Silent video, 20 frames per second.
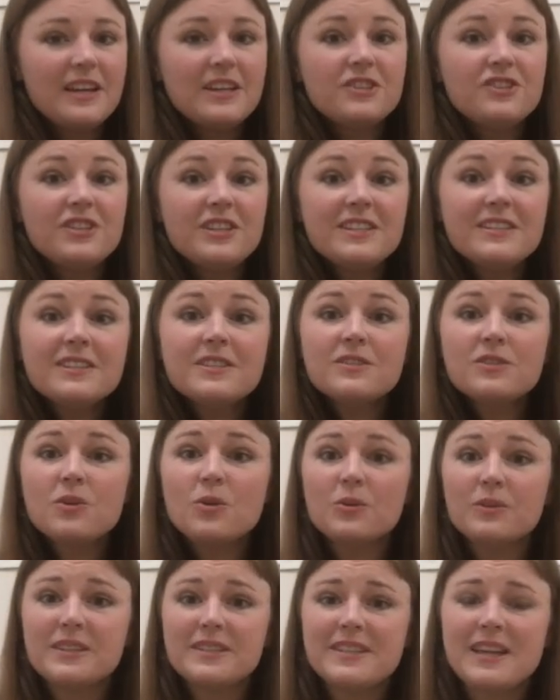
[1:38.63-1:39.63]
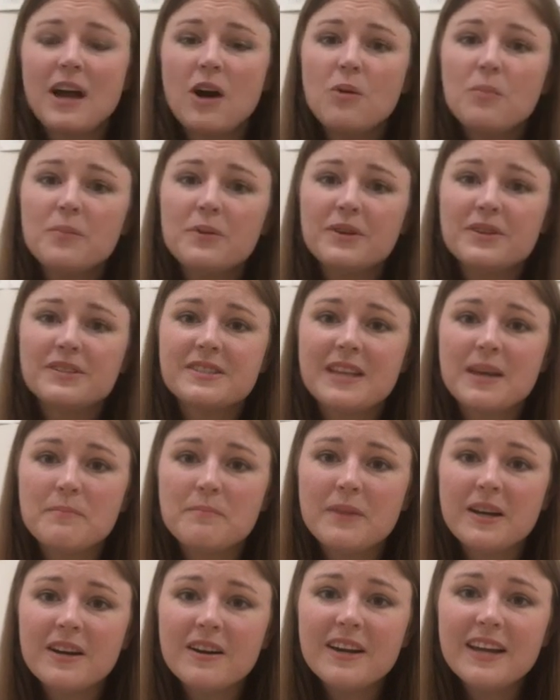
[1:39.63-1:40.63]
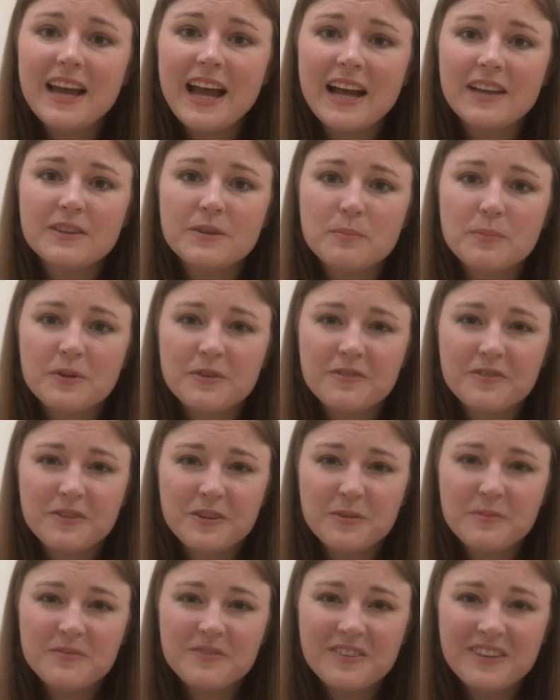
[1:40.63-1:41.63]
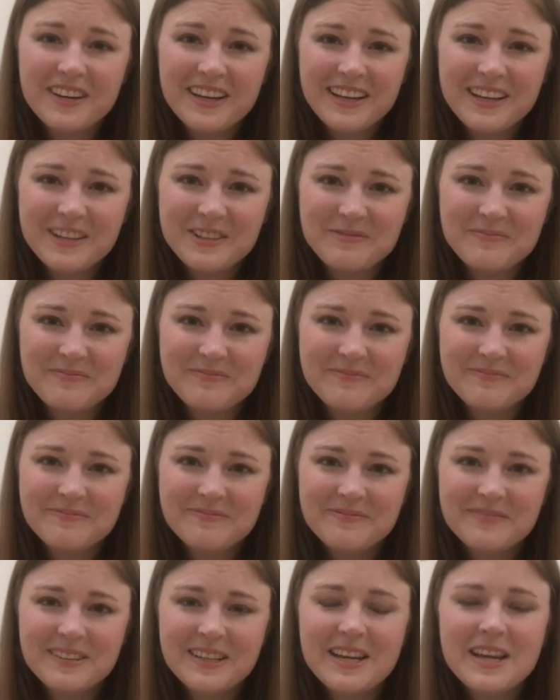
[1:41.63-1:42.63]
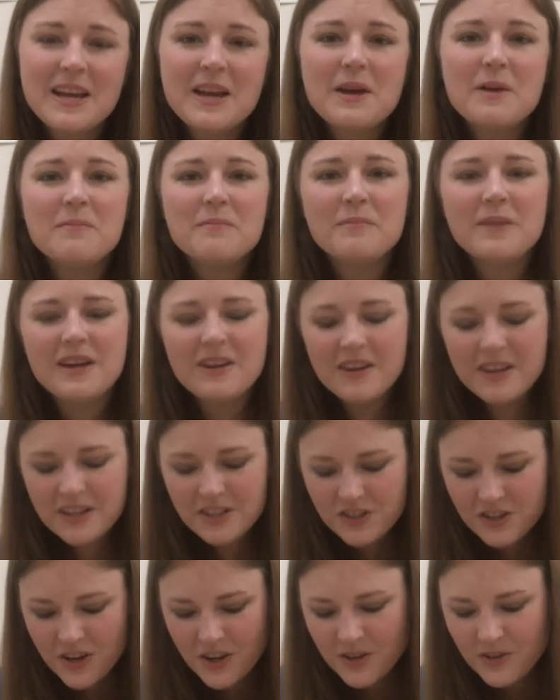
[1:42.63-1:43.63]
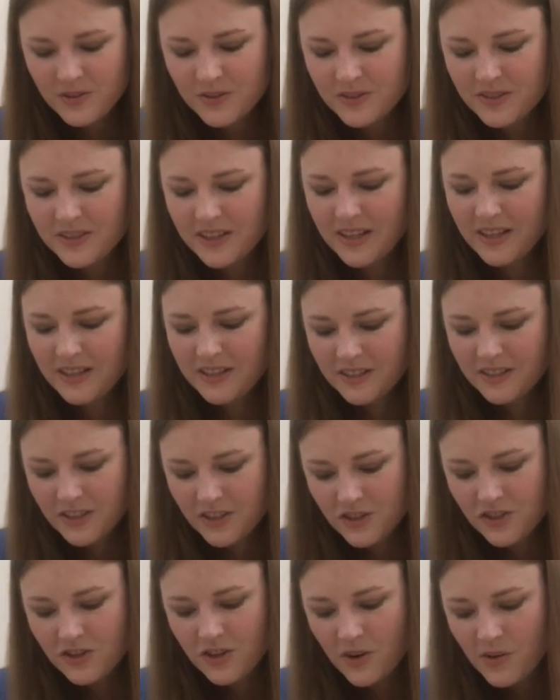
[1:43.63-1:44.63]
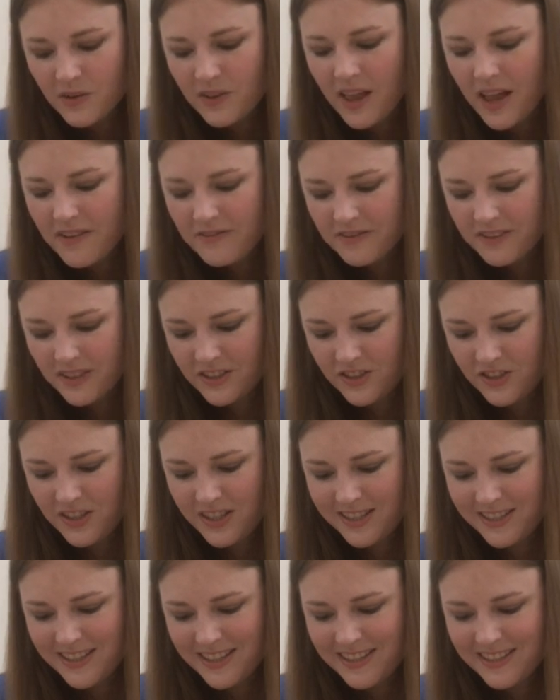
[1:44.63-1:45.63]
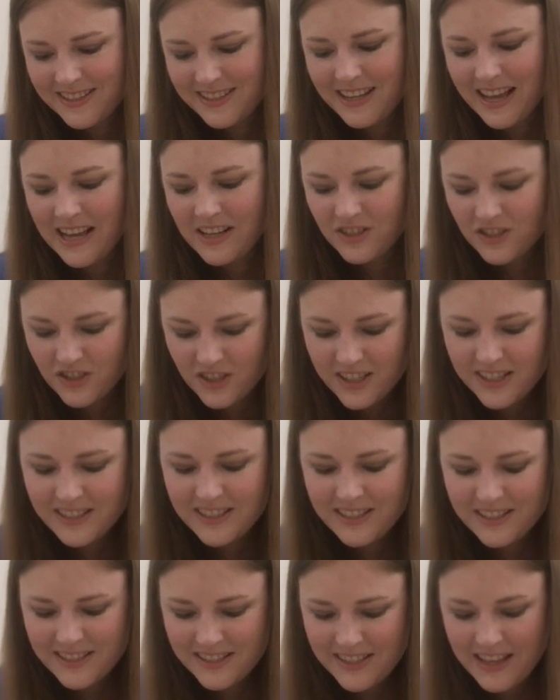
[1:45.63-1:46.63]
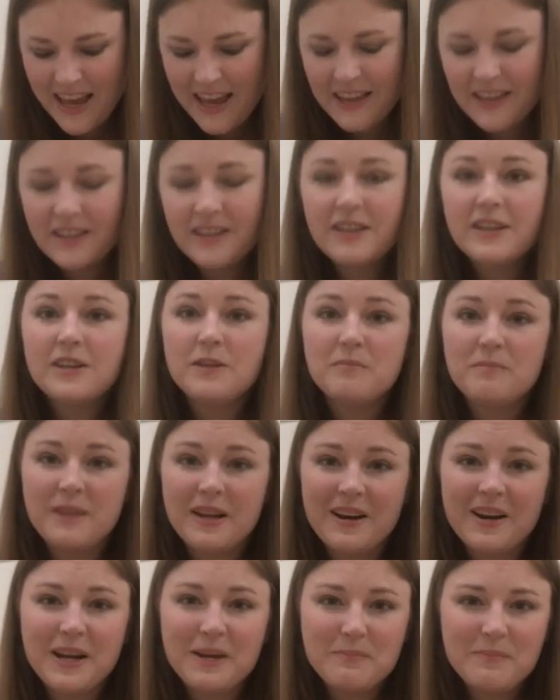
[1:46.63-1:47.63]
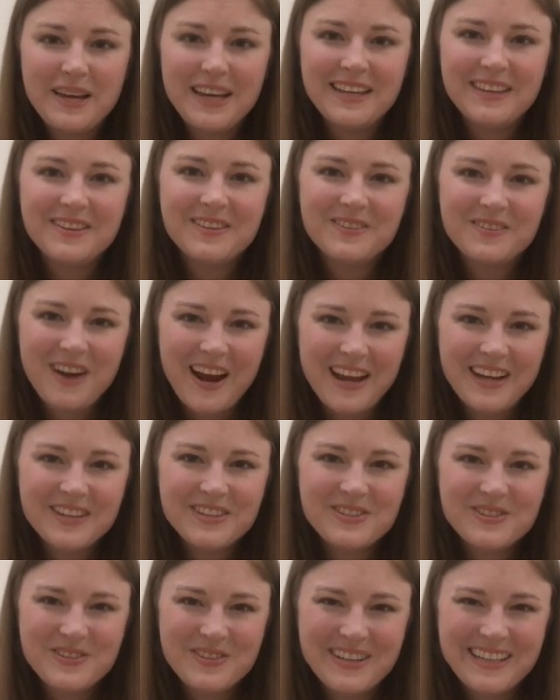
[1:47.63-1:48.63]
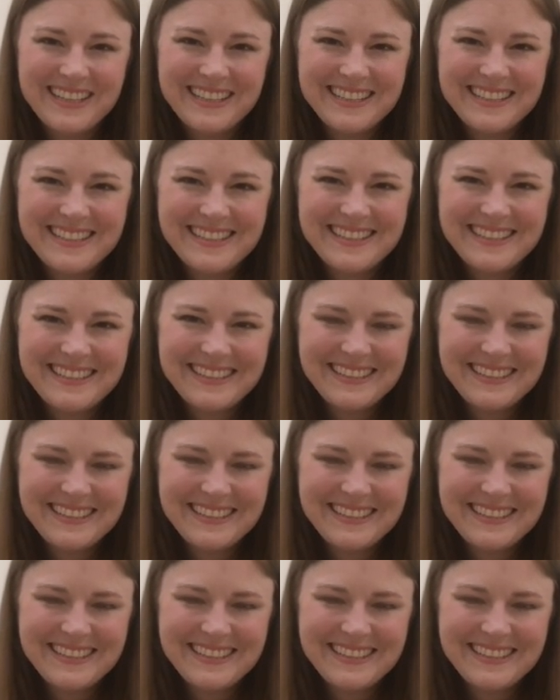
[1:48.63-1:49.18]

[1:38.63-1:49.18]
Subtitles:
Jesus told his helpers that Mary had the perfume for him. Mary chose to show love to Jesus, and Jesus said Mary made the right choice.